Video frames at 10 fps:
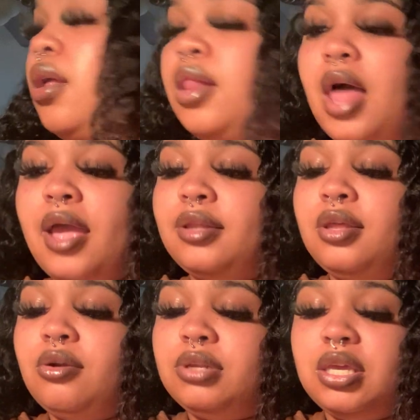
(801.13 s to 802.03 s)
Like
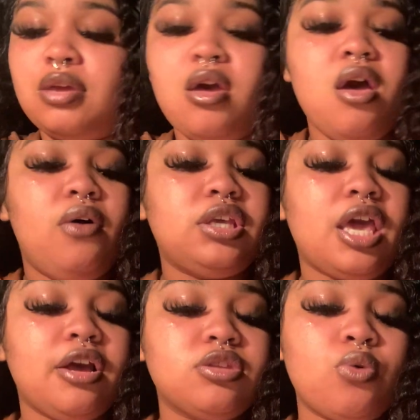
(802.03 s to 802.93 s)
literally, the
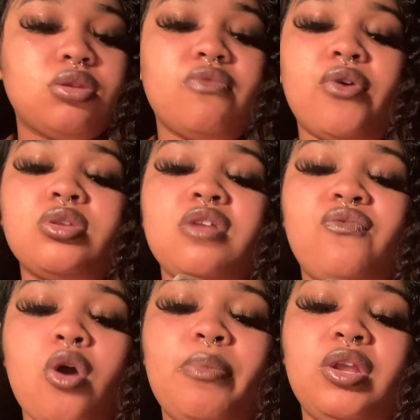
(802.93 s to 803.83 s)
King of Swords, the verse, and the
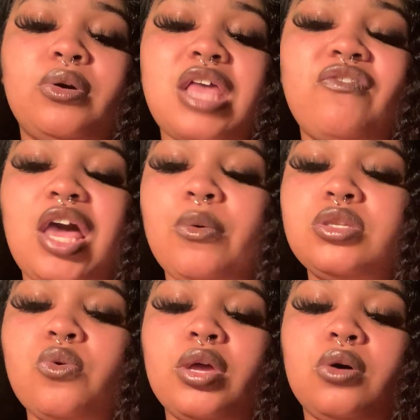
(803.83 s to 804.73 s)
Four of Pentacles. I feel like what's
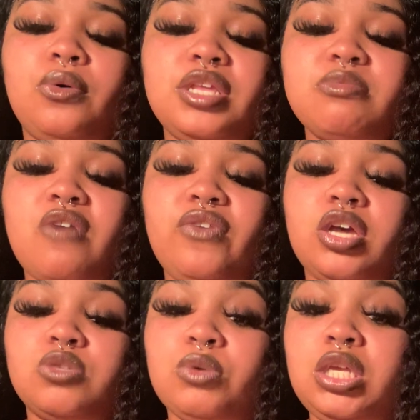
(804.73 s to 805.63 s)
going on. These
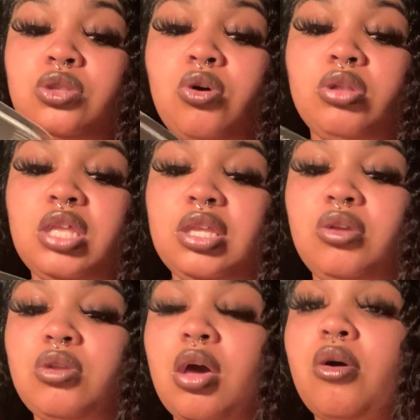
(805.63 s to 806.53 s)
motherfuckers really thought that
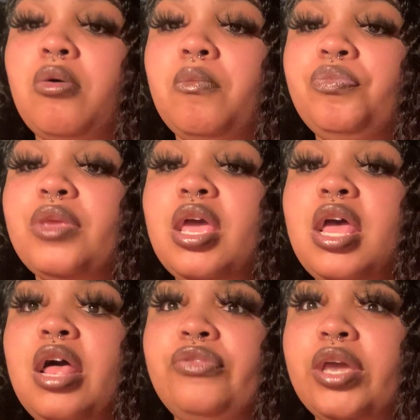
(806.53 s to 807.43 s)
you know
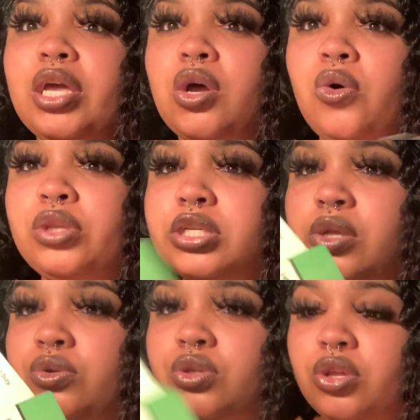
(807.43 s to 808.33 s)
they could hold this
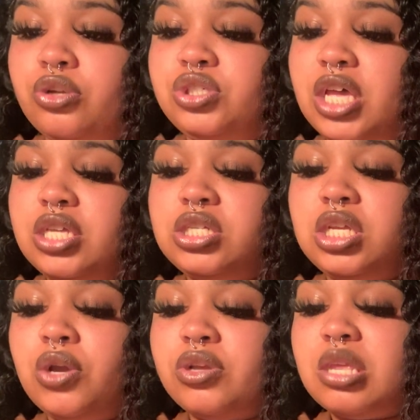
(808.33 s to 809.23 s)
close to their chest
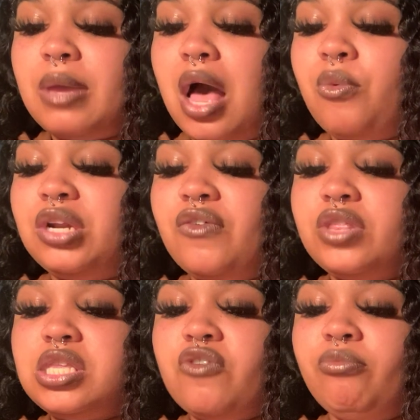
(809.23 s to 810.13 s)
here or somehow whatever
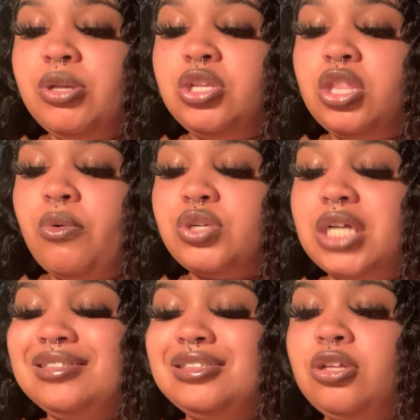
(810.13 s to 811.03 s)
this information that they were
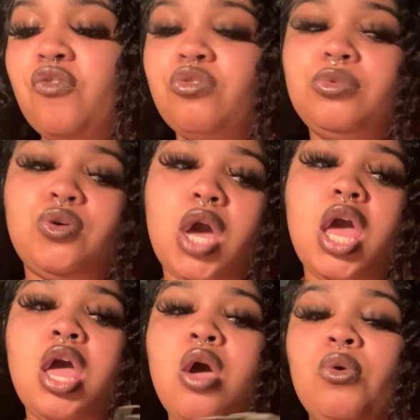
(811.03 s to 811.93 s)
trying to steal from you
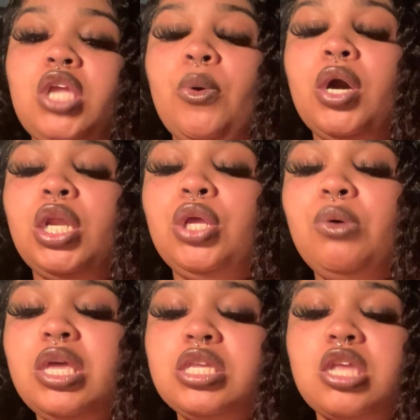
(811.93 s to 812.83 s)
what they were going to do
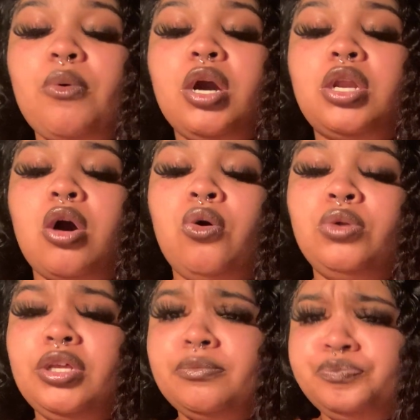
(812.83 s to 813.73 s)
is they were going to hold
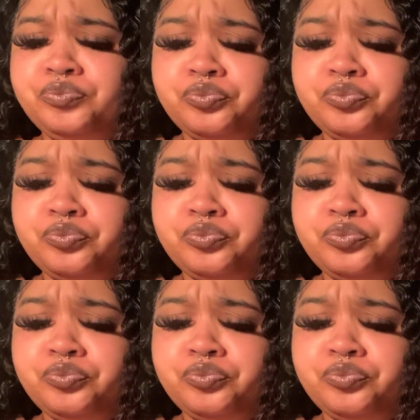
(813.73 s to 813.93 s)
it